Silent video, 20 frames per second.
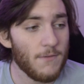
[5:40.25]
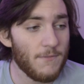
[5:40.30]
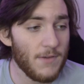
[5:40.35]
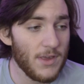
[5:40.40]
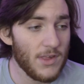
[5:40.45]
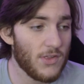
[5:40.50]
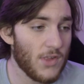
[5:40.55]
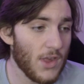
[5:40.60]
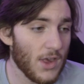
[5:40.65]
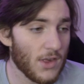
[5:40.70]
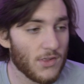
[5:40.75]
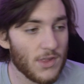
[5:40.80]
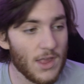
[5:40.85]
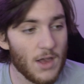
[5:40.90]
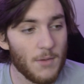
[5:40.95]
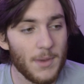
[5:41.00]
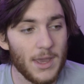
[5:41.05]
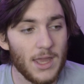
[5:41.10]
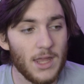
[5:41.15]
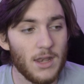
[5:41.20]
The V6
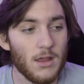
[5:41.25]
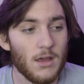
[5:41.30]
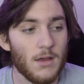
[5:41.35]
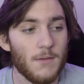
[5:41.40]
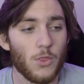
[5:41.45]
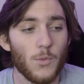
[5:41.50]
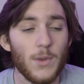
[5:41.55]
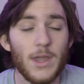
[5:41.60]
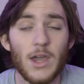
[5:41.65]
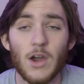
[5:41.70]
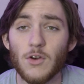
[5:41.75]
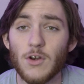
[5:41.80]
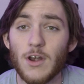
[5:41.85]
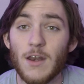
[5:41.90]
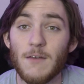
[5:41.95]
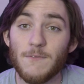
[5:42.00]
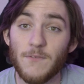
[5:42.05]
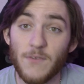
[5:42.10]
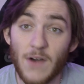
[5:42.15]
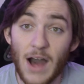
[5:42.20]
now made
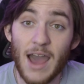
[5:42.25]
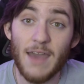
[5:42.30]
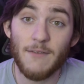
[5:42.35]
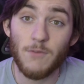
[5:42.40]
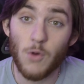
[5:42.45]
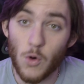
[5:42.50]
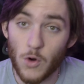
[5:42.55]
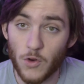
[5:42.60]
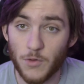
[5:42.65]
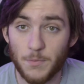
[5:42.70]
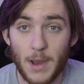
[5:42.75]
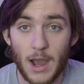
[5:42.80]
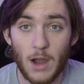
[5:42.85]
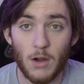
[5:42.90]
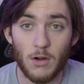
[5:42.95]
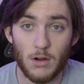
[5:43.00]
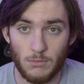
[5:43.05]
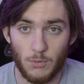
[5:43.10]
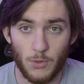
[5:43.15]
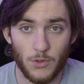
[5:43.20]
305
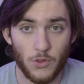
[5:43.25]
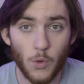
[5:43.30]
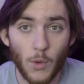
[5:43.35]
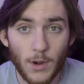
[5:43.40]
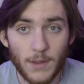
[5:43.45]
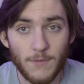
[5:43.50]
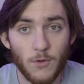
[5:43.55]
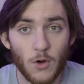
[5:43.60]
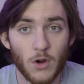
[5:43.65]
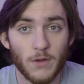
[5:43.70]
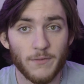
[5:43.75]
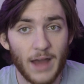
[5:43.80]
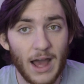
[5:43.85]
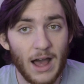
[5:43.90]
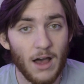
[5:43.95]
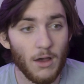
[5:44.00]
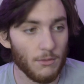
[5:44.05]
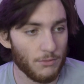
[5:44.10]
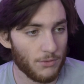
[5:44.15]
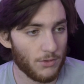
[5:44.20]
horsepower with 24
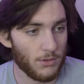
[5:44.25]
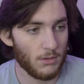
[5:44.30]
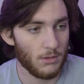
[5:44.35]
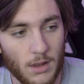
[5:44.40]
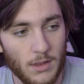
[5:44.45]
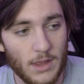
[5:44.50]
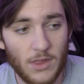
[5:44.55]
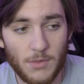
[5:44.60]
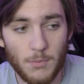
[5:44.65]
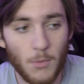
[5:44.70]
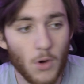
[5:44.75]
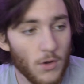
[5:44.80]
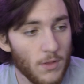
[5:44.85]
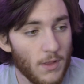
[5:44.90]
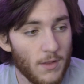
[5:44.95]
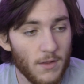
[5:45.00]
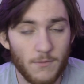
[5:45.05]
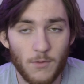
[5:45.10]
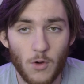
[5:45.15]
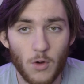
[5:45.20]
valves. That's more
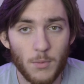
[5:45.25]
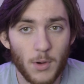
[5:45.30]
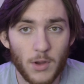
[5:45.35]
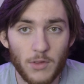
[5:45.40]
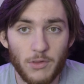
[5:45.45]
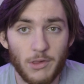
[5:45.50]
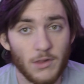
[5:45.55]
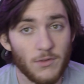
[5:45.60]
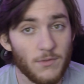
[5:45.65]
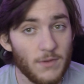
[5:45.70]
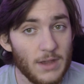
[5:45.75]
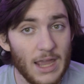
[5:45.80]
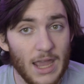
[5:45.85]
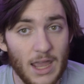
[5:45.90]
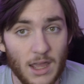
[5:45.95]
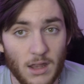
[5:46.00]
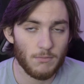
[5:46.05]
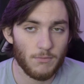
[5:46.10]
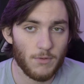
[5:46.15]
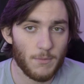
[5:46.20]
than the 4.6
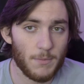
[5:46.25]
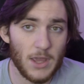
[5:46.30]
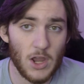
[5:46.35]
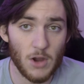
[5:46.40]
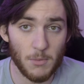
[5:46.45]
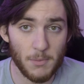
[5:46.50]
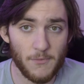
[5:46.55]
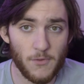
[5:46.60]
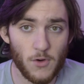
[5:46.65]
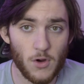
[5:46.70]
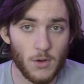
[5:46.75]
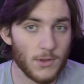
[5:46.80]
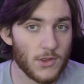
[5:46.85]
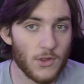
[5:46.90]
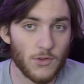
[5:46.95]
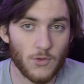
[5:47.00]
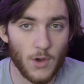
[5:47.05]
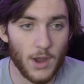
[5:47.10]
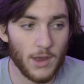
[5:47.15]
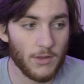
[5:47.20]
V8 from the year before, which
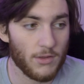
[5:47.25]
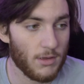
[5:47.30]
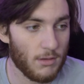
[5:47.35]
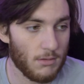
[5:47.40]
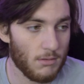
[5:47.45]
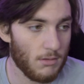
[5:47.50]
is crazy.